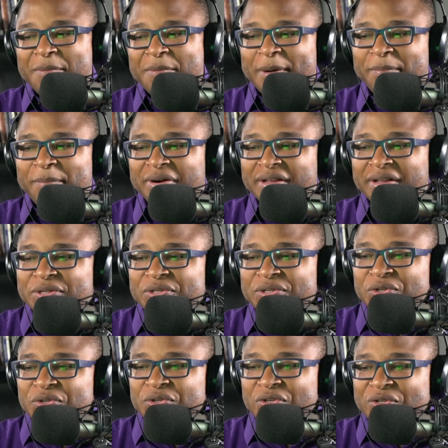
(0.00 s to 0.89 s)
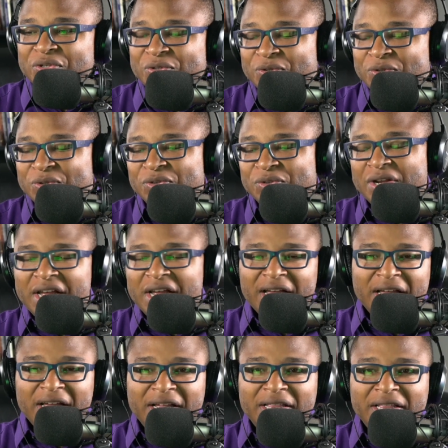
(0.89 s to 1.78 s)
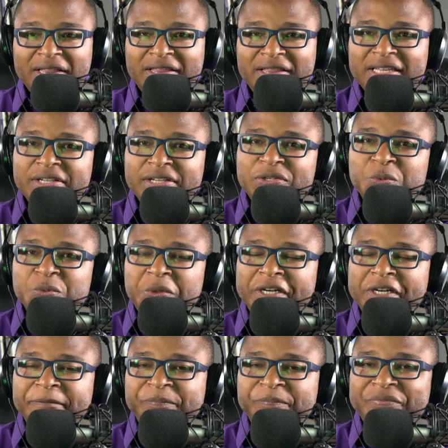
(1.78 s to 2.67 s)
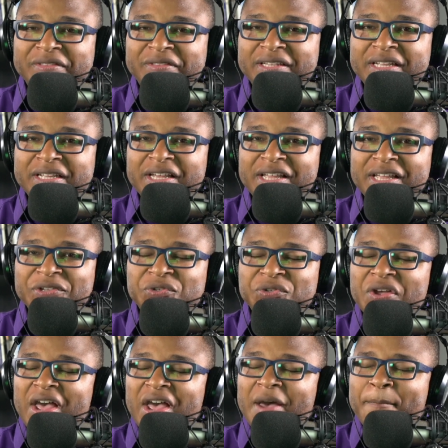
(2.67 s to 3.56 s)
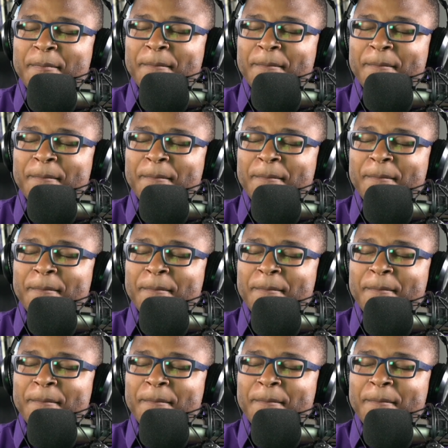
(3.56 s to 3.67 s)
my brothers and sisters, this one is,